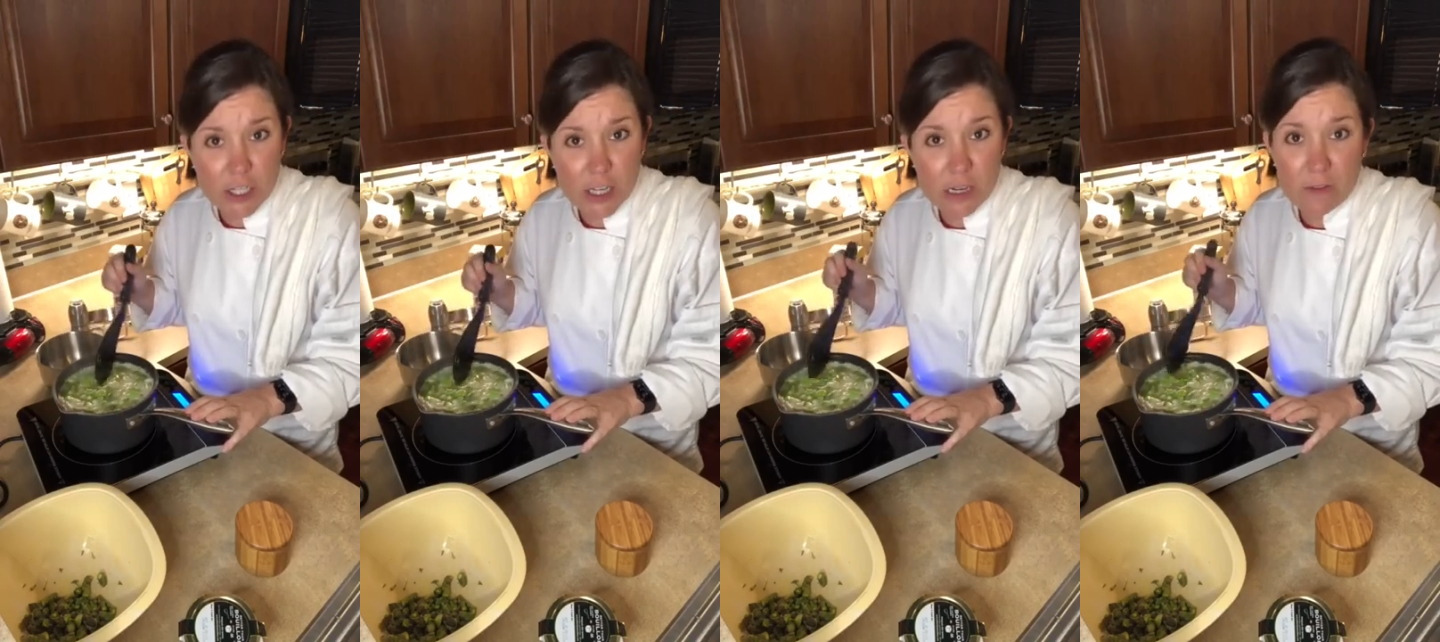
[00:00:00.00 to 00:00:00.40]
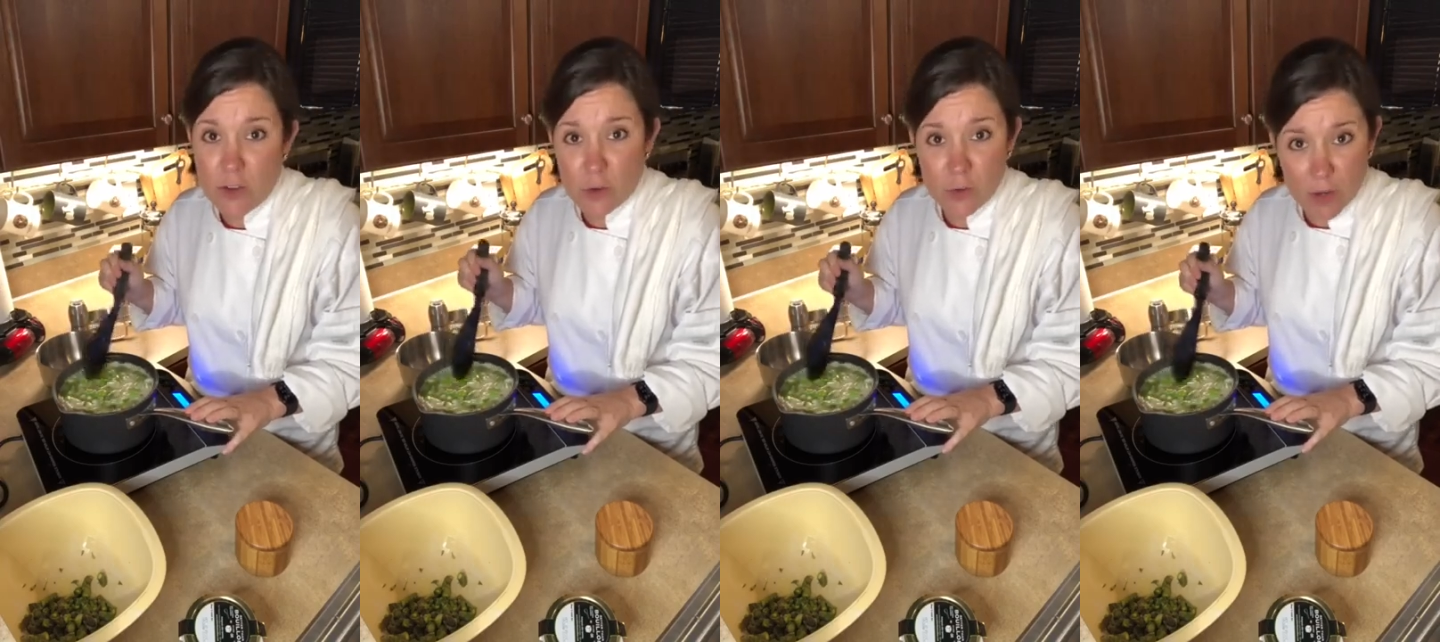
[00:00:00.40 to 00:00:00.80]
And if you
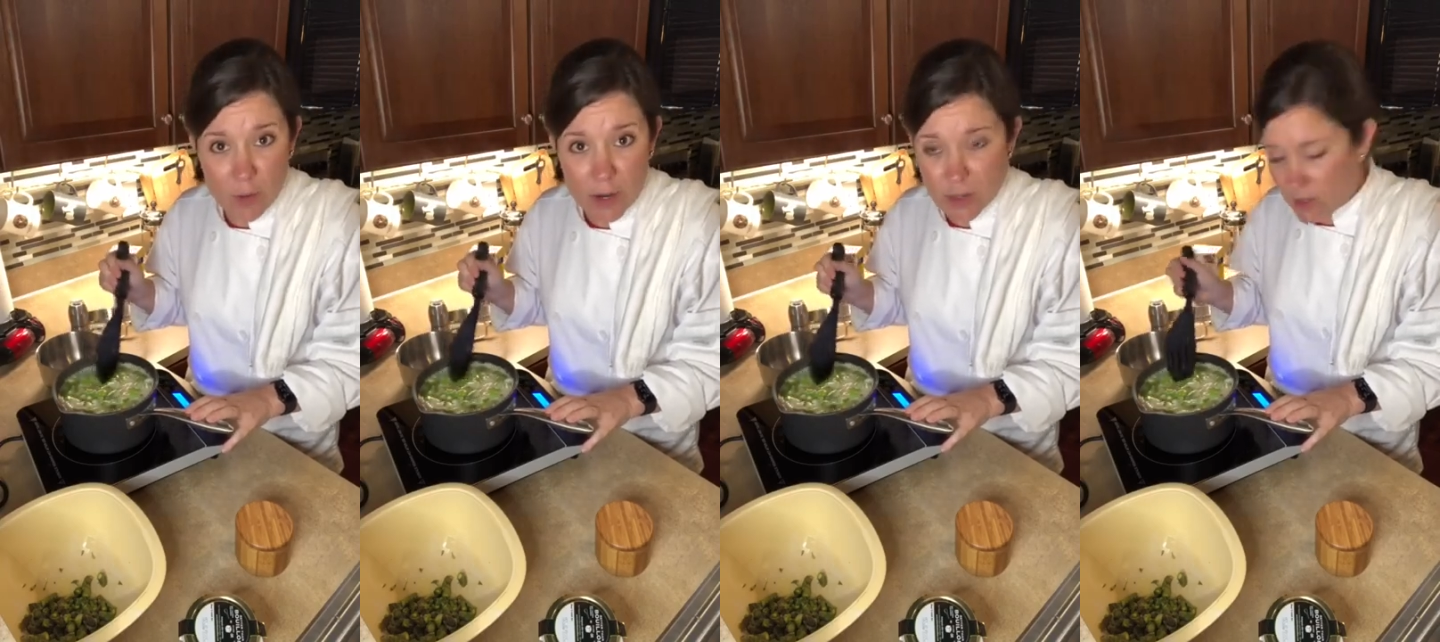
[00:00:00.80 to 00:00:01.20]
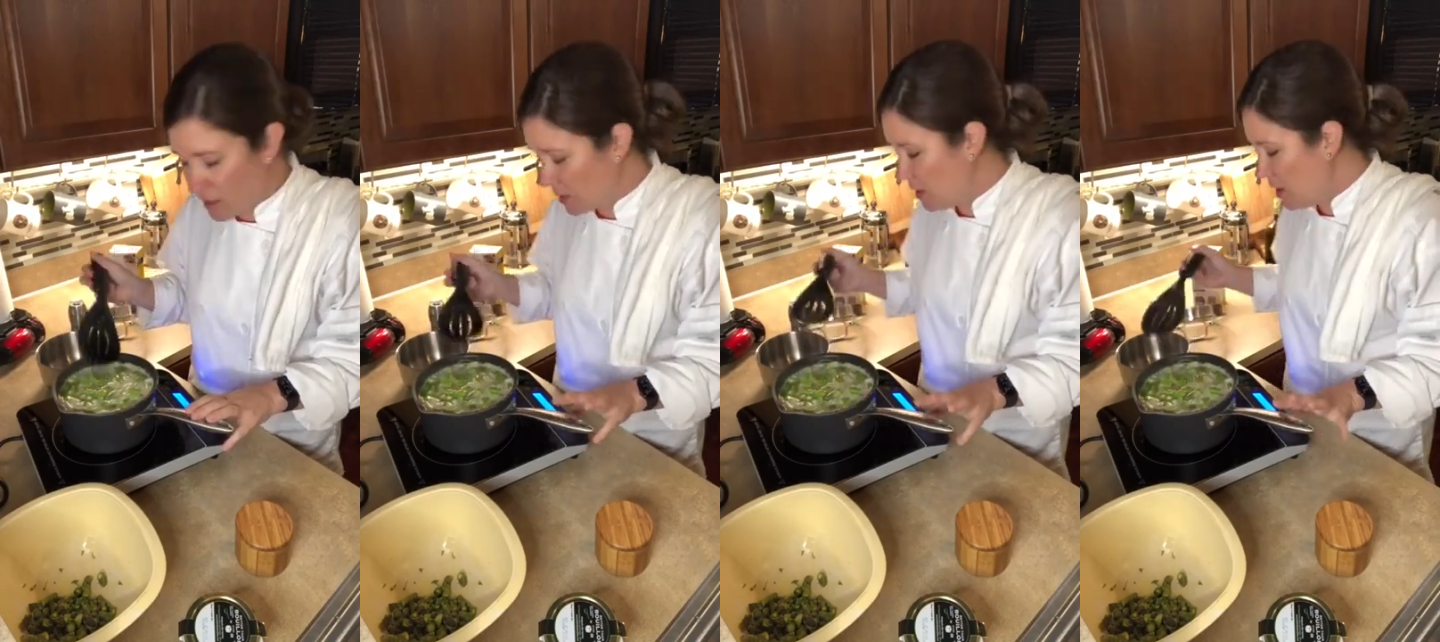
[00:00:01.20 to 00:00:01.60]
don't know how to cook,
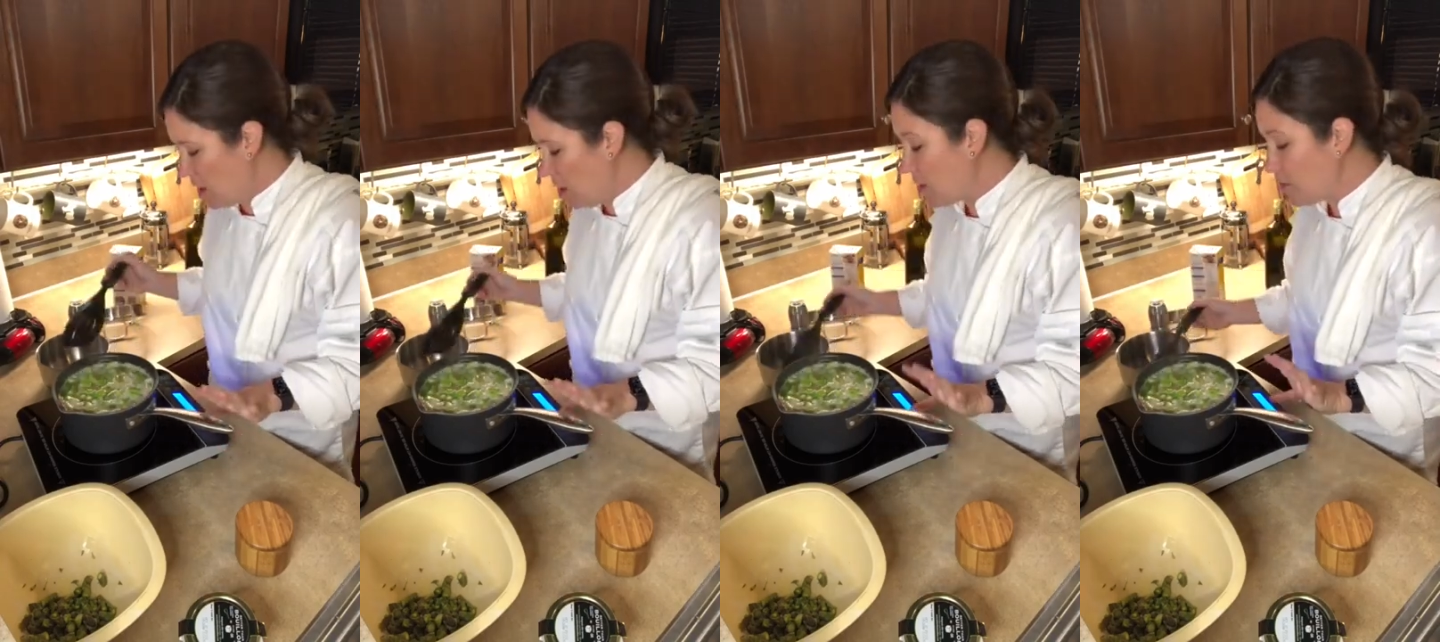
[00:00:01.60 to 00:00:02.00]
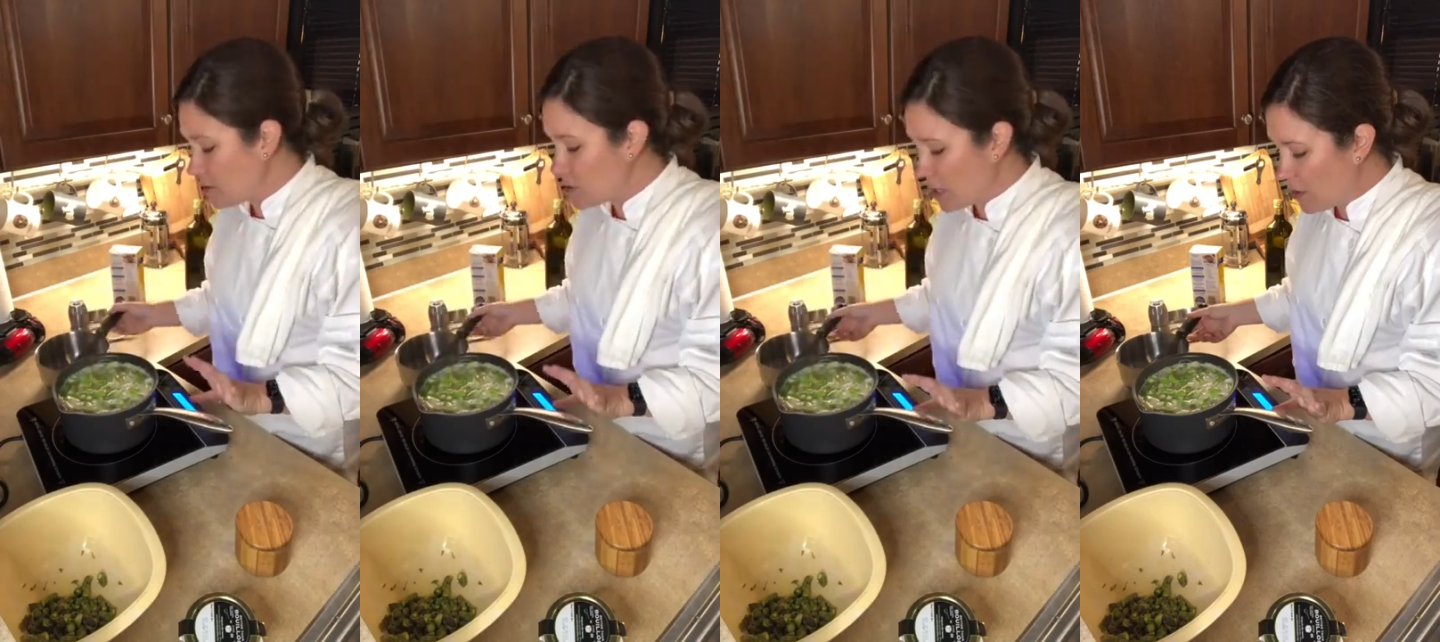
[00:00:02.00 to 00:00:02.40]
or if you're
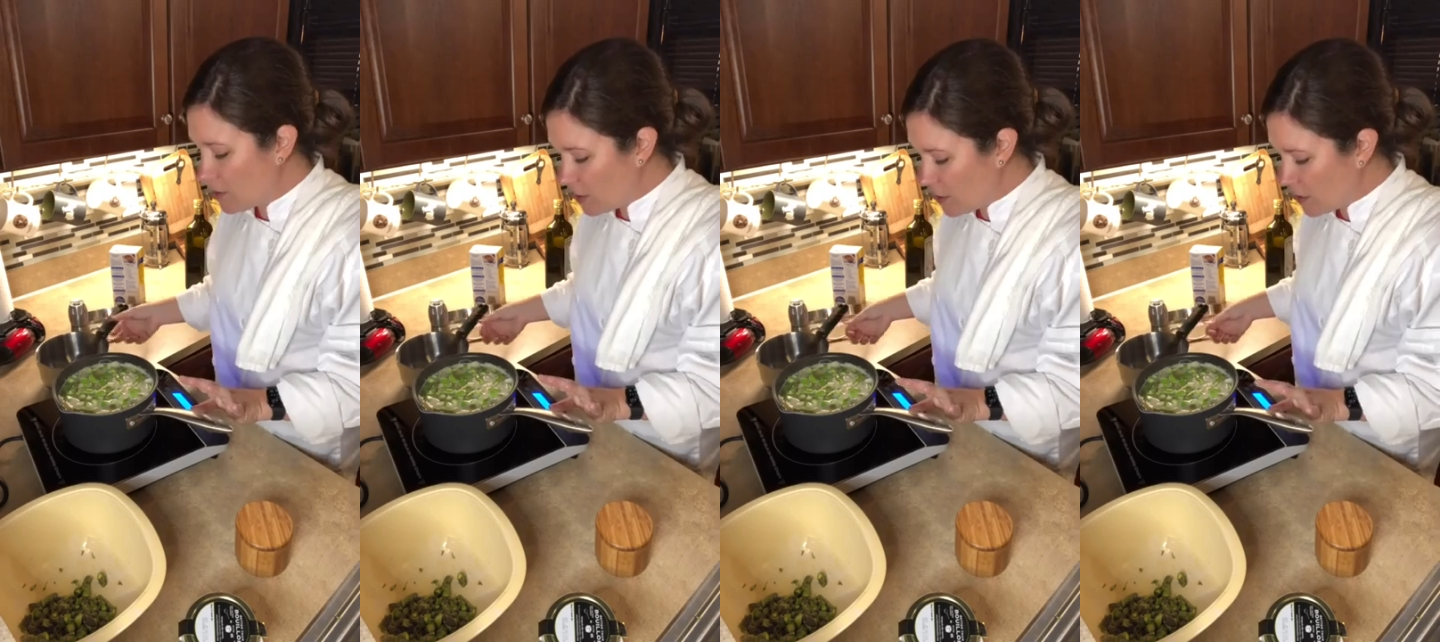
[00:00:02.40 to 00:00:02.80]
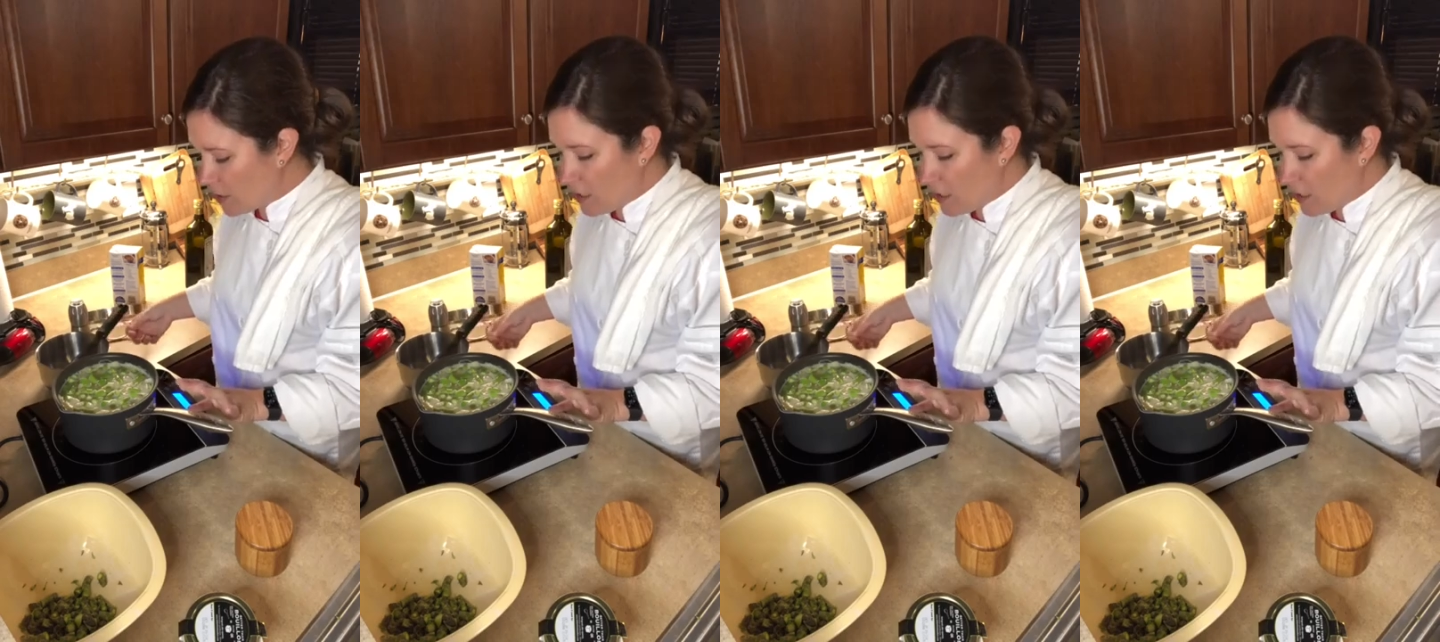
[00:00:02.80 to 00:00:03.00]
scared to cook,